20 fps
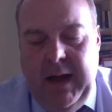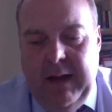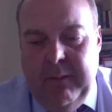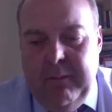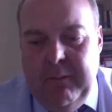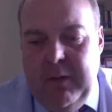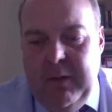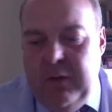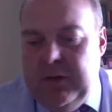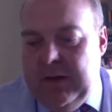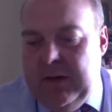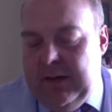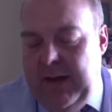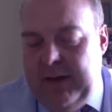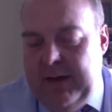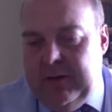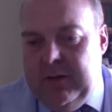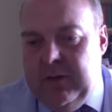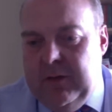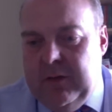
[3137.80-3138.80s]
music
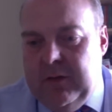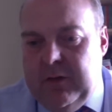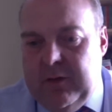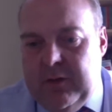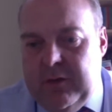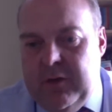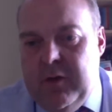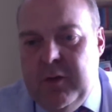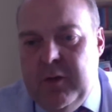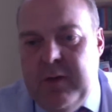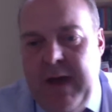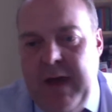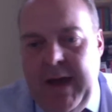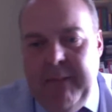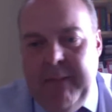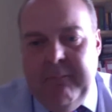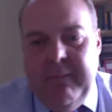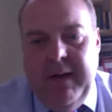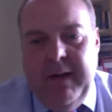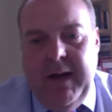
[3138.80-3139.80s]
lessons through
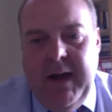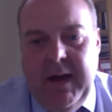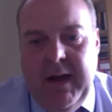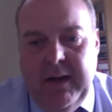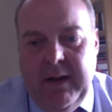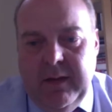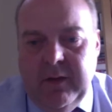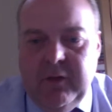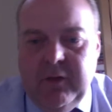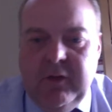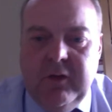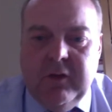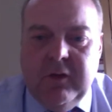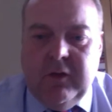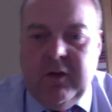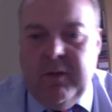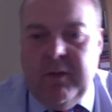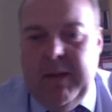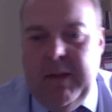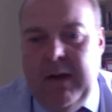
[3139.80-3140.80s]
them, and the students
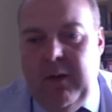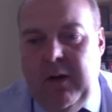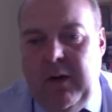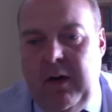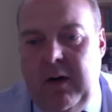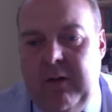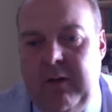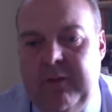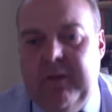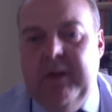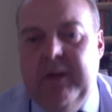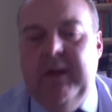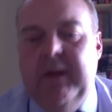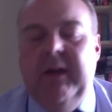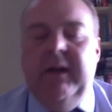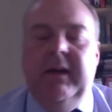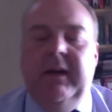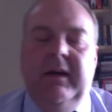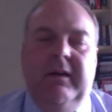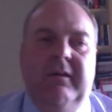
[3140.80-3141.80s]
come out of
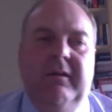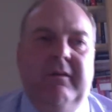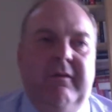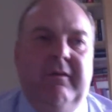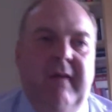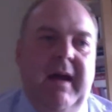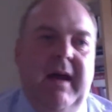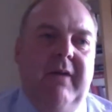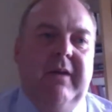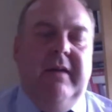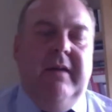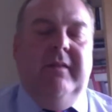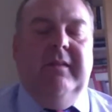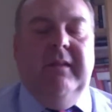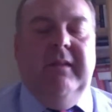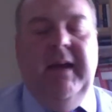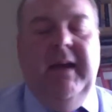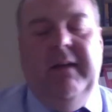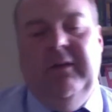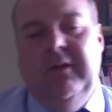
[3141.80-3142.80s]
various
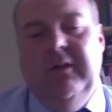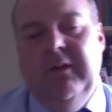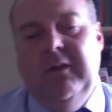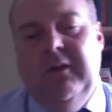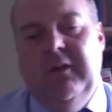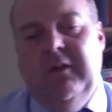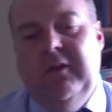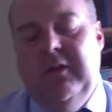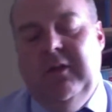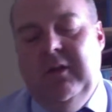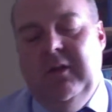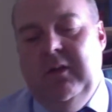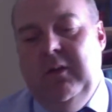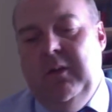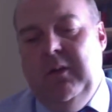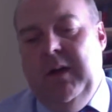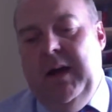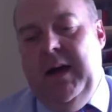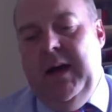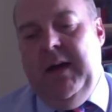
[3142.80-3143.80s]
lessons
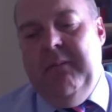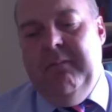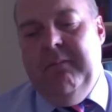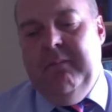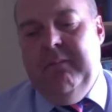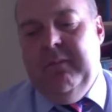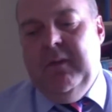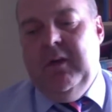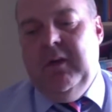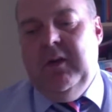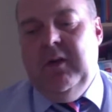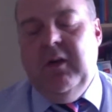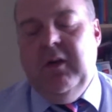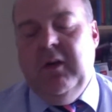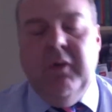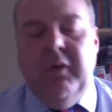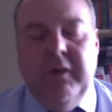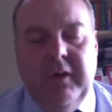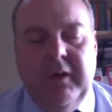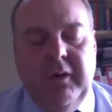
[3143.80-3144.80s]
to go
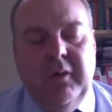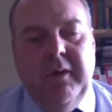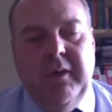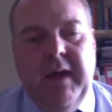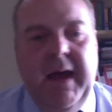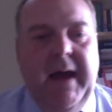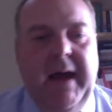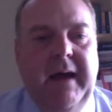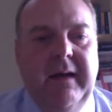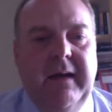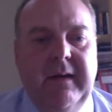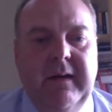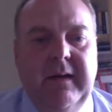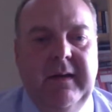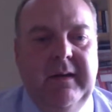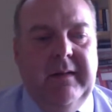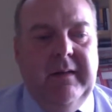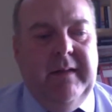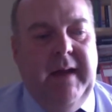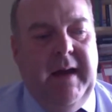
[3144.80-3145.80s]
and do their
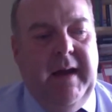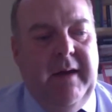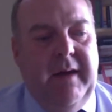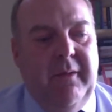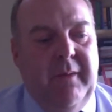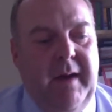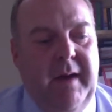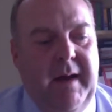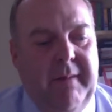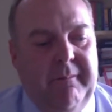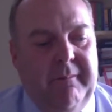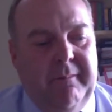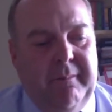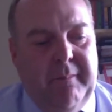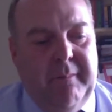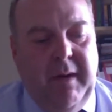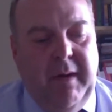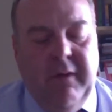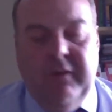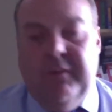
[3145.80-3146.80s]

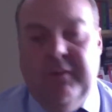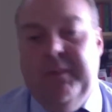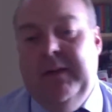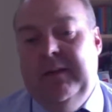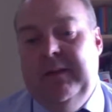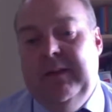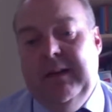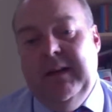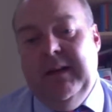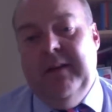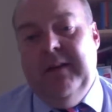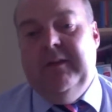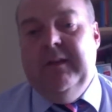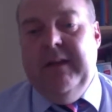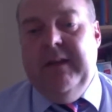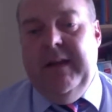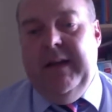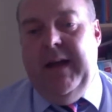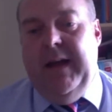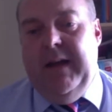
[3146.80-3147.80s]
peripatetic lesson,
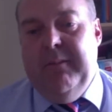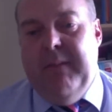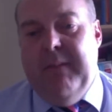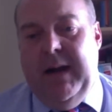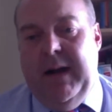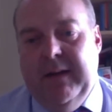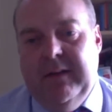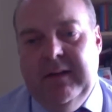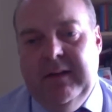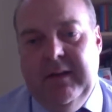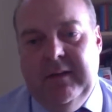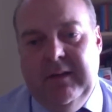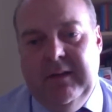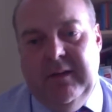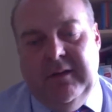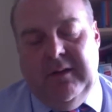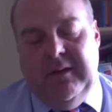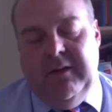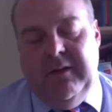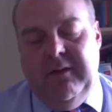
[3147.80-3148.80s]
then head back to lesson.
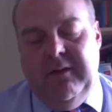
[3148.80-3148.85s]
It's